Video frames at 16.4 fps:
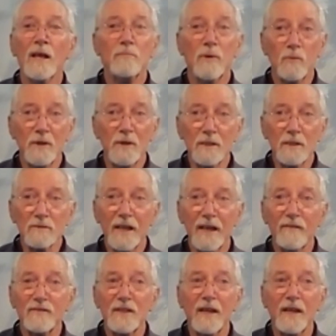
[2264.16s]
But we don't
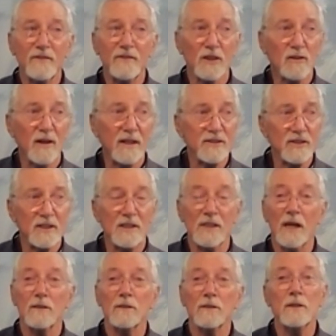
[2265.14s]
have to have the crazy
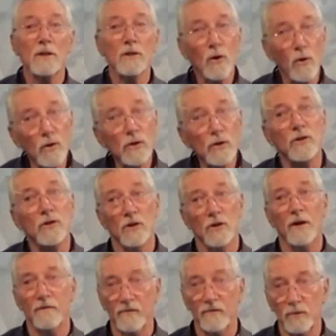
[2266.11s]
in our little corner
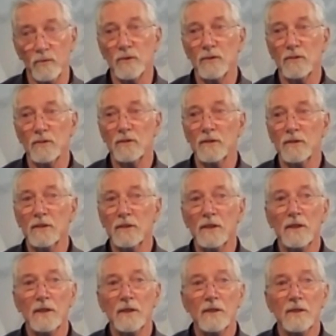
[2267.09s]
of the world.
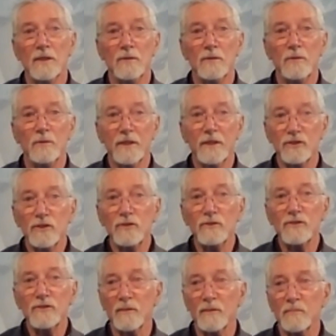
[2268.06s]
We can
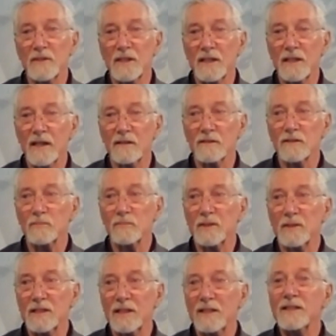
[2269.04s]
choose something else,
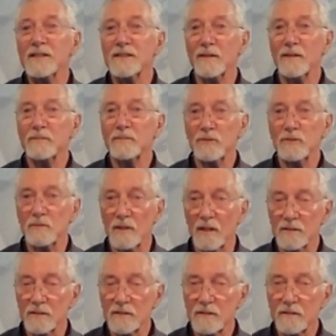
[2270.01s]
but it is up to
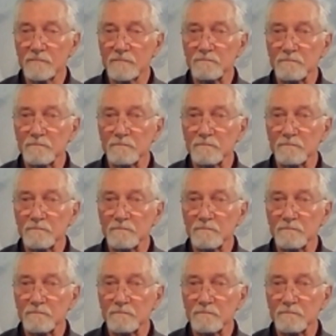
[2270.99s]
us.